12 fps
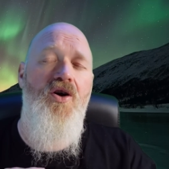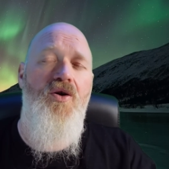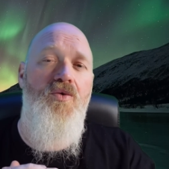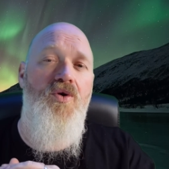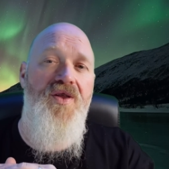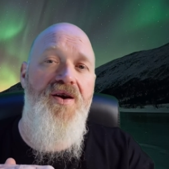
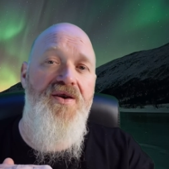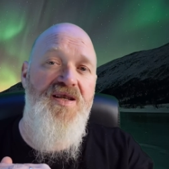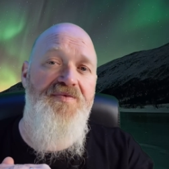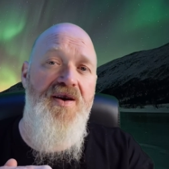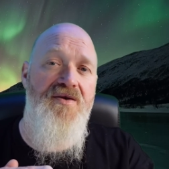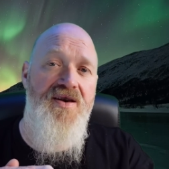what they're
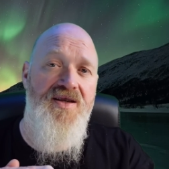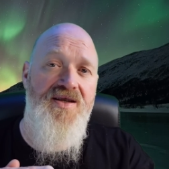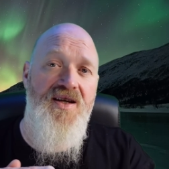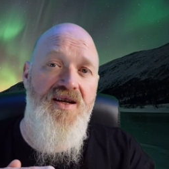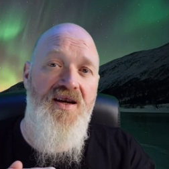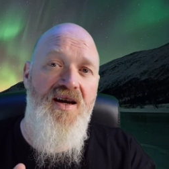
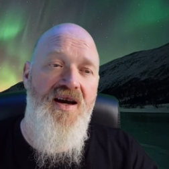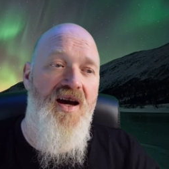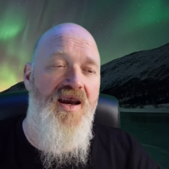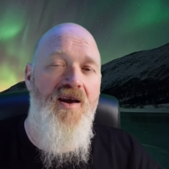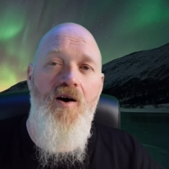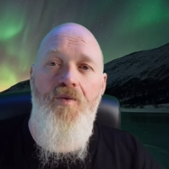experiencing
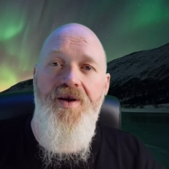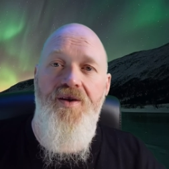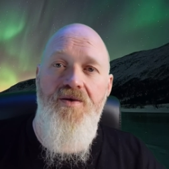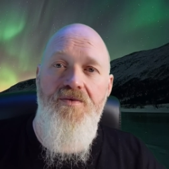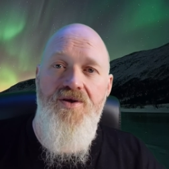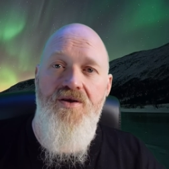and helping
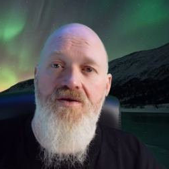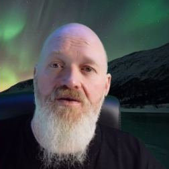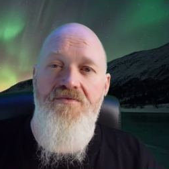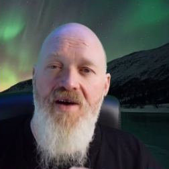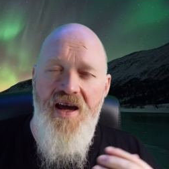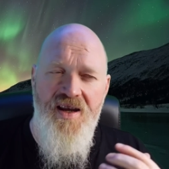them to
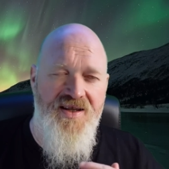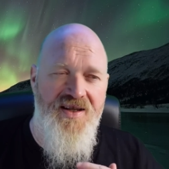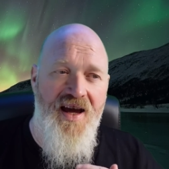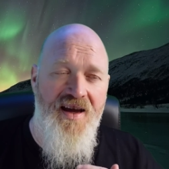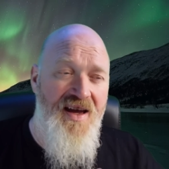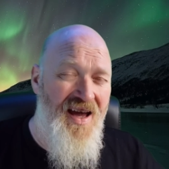manage that.